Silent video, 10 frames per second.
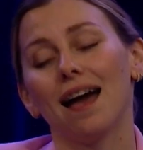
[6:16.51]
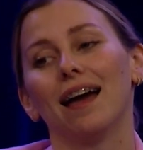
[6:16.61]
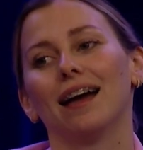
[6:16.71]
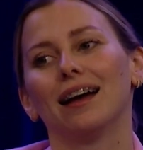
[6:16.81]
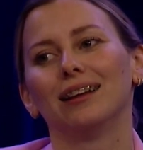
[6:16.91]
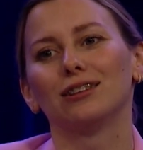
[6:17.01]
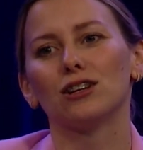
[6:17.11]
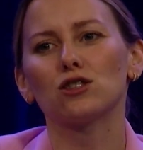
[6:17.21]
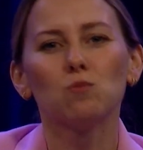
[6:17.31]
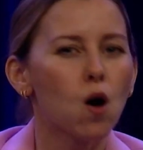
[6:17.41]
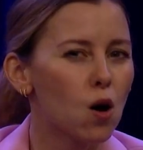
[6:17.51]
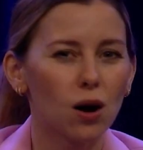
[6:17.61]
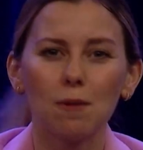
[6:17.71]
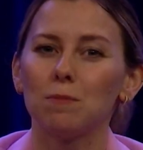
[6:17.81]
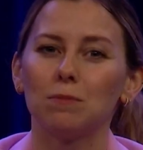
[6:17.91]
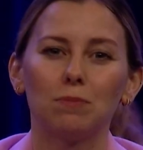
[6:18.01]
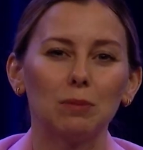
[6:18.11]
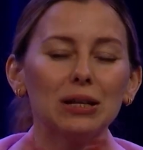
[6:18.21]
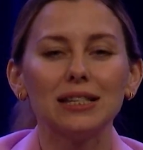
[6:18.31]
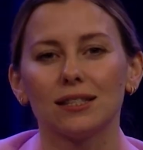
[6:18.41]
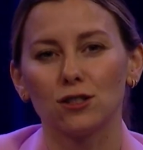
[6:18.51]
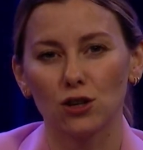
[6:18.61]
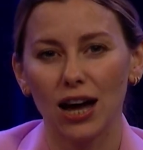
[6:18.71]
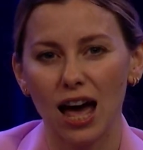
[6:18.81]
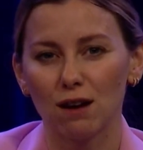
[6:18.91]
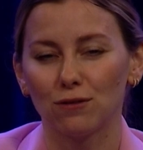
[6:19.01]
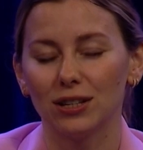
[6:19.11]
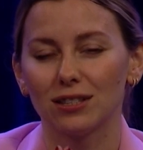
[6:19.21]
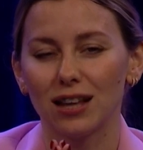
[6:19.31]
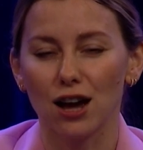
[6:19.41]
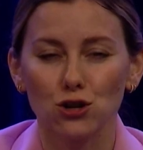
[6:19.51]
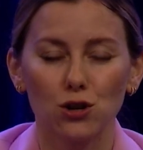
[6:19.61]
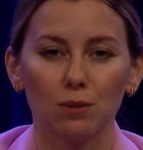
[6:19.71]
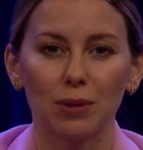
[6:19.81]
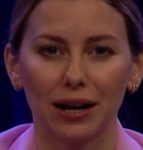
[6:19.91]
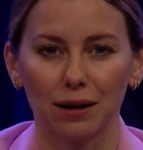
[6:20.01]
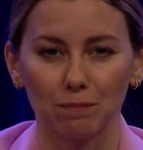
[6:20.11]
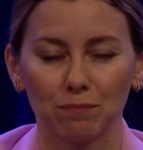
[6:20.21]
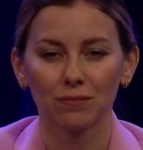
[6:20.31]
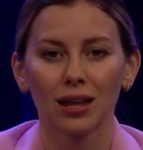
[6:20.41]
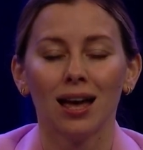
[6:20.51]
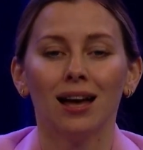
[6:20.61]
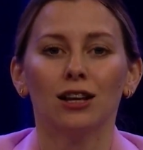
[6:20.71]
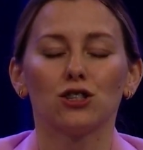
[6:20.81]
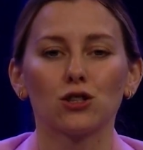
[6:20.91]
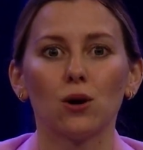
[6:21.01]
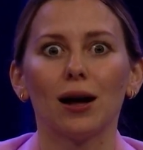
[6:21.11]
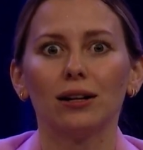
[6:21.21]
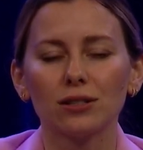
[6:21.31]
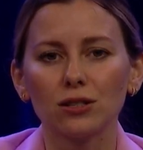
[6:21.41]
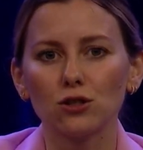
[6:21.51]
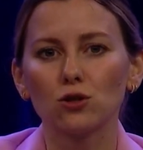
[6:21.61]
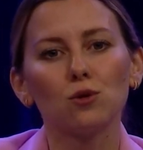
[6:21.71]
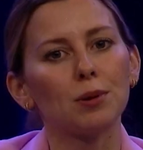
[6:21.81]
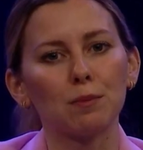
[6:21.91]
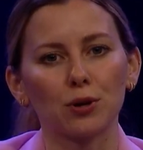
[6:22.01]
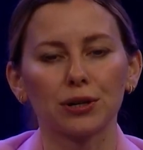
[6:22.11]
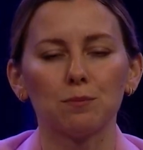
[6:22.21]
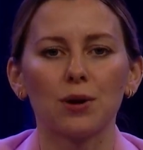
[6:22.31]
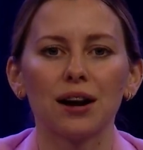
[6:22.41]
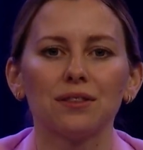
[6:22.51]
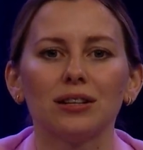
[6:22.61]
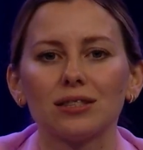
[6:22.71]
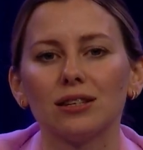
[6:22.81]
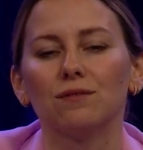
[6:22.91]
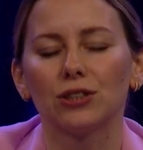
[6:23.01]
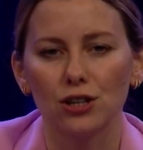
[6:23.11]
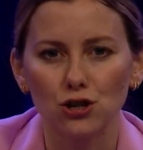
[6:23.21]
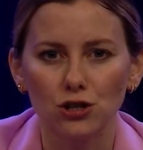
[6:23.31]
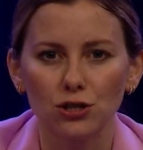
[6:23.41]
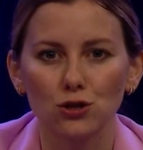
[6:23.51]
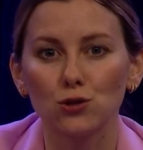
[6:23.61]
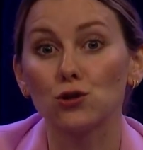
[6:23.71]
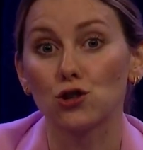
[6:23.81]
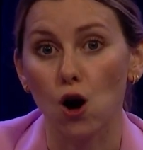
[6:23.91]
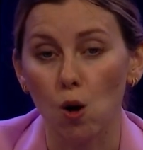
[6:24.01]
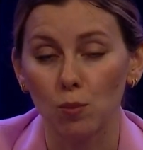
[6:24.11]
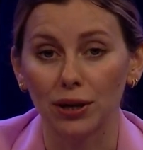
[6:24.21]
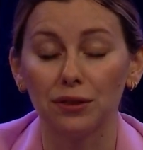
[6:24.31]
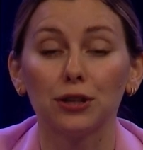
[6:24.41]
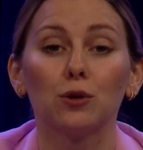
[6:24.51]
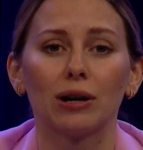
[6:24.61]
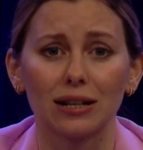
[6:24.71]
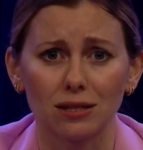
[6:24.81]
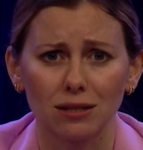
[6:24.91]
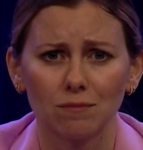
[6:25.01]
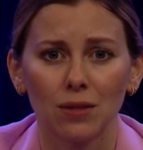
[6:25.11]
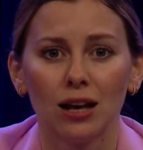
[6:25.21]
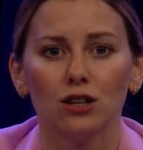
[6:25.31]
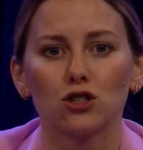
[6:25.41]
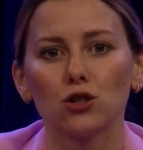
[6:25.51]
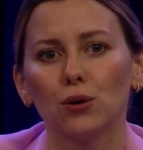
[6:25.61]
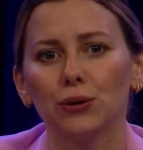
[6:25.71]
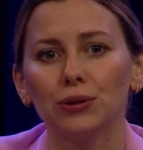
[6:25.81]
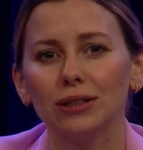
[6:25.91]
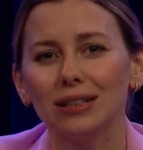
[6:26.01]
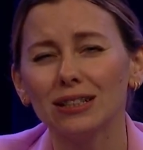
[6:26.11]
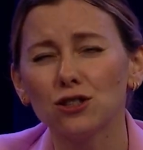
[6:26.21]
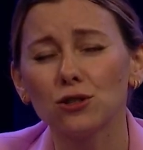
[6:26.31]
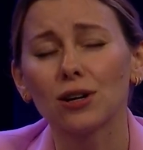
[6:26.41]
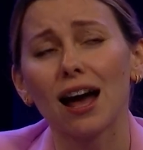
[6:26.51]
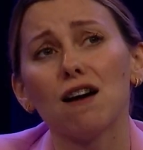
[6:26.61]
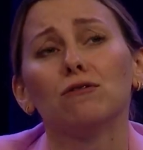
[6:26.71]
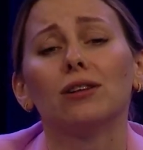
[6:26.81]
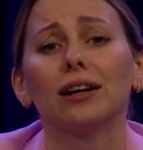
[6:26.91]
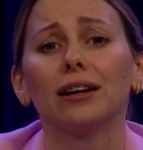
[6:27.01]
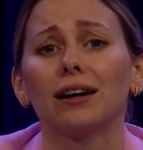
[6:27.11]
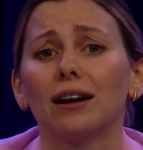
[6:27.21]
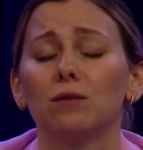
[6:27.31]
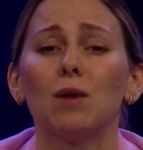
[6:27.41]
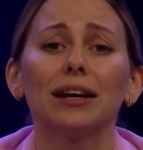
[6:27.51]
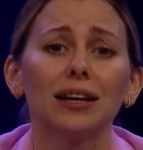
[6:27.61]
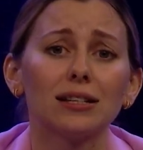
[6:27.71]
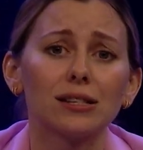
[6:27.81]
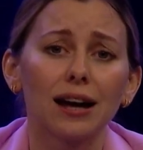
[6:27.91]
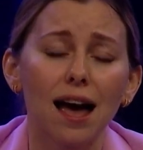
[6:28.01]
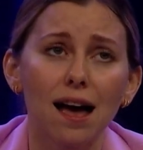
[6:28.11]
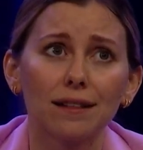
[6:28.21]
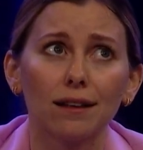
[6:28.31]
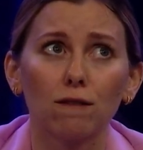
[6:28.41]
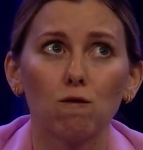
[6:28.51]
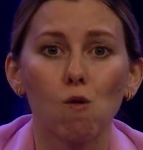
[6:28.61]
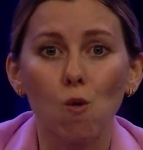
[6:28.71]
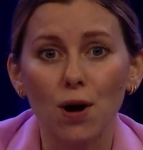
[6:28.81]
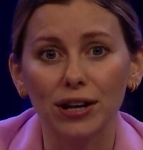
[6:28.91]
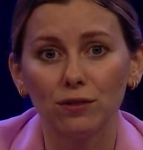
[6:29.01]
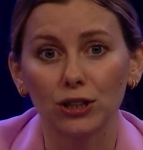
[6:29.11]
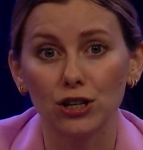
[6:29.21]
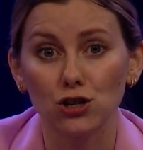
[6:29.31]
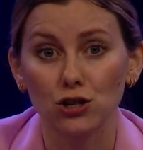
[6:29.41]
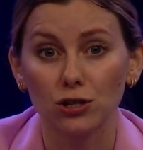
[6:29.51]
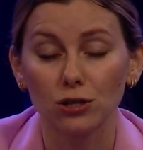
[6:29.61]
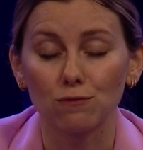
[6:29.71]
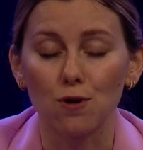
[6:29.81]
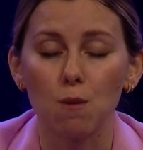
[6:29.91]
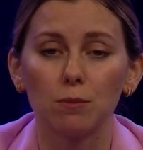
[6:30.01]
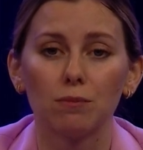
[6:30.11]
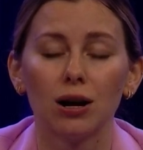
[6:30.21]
and a small publicity you have is actually better. So also super important part, it's invitations to job in the US. So you need to have, like, in my case, I had like 4 invitations from